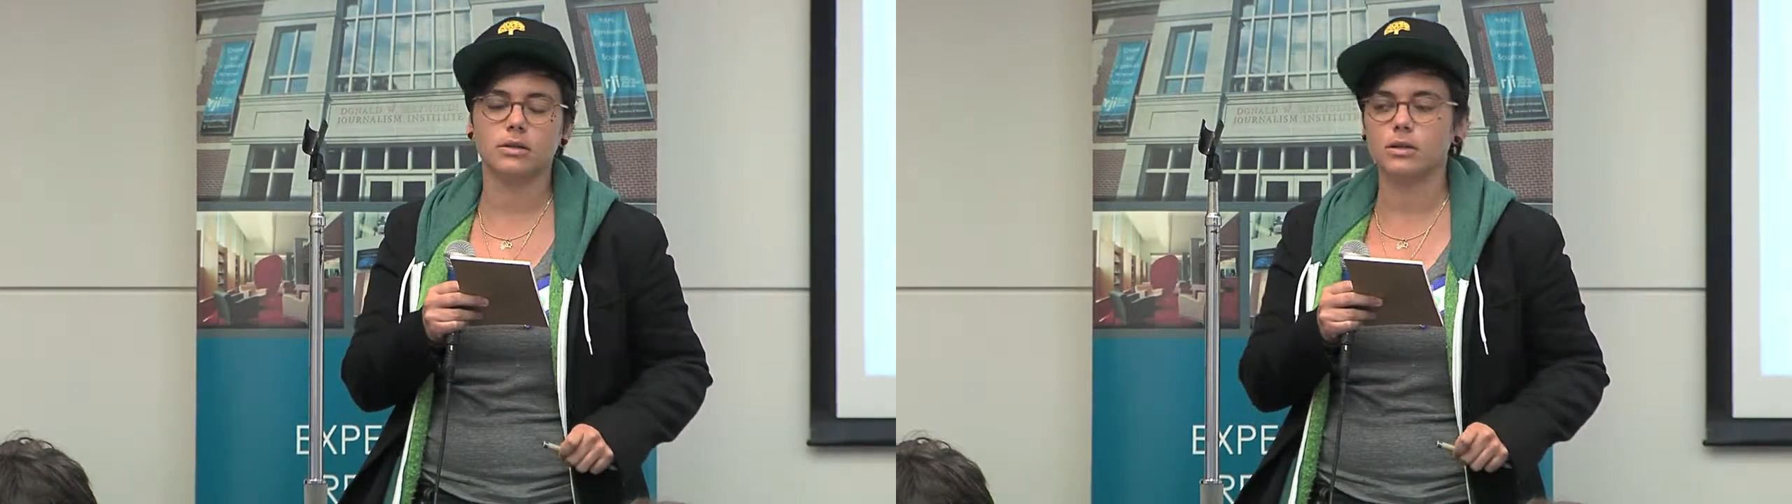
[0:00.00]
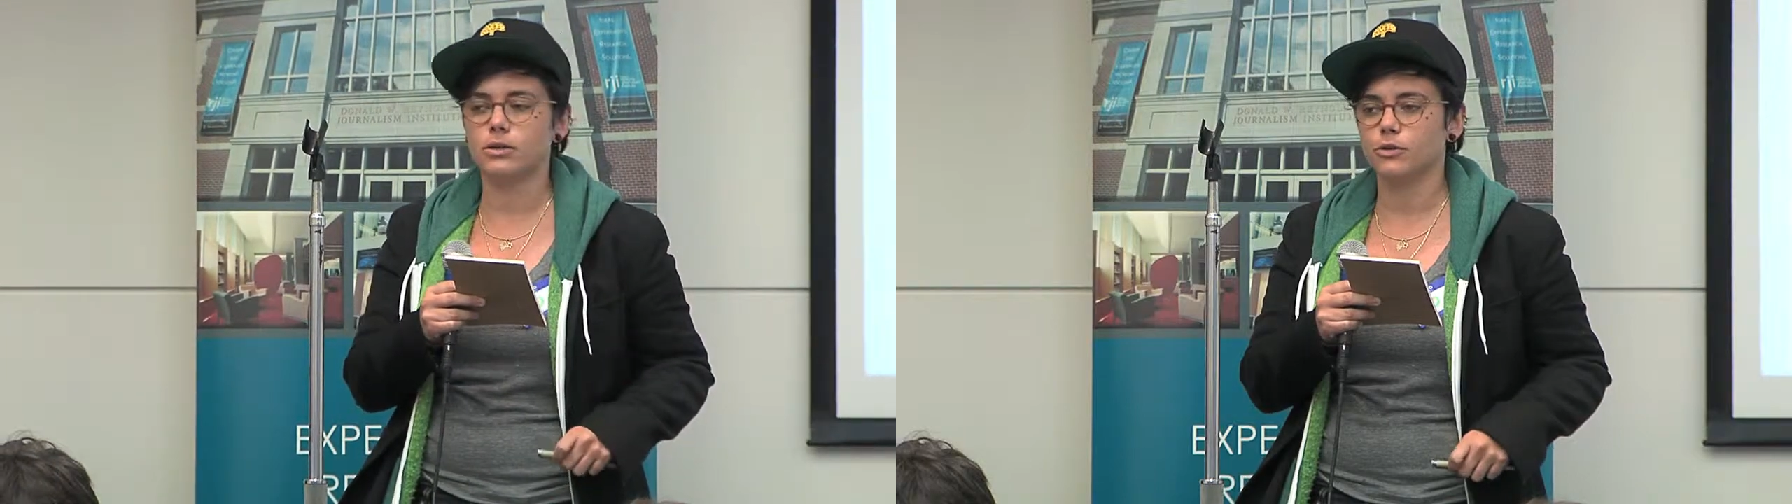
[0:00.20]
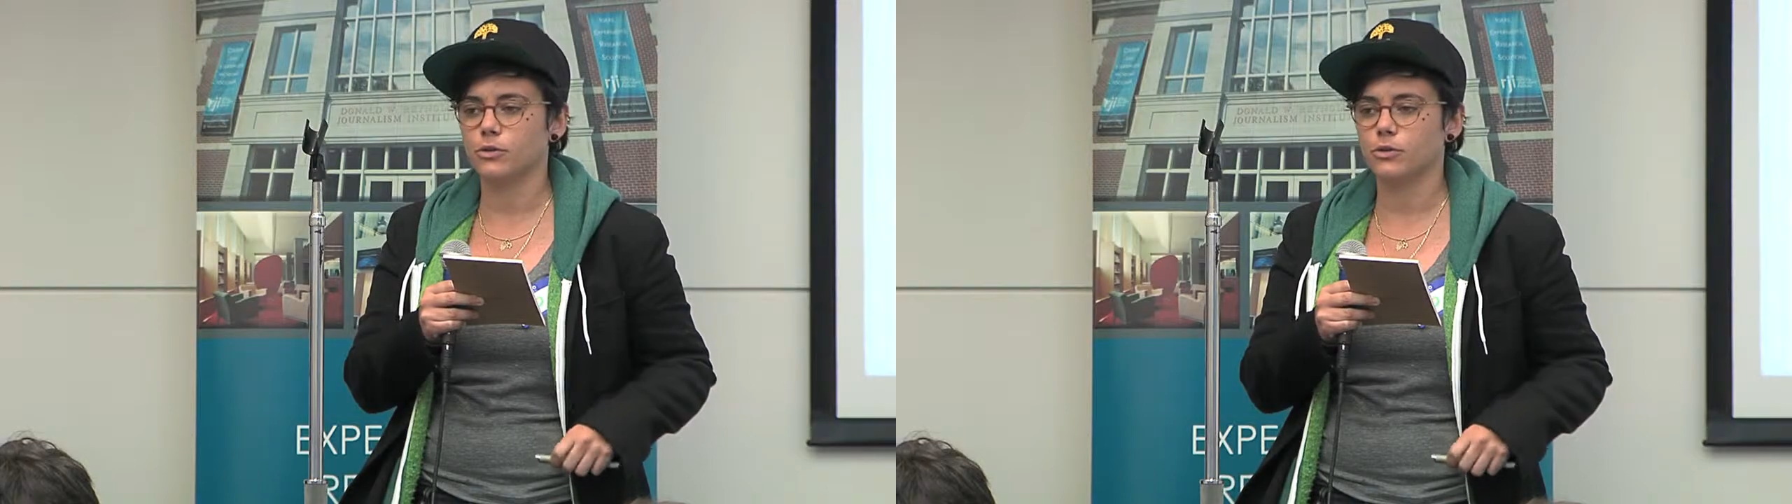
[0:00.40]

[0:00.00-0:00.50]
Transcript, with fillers: or an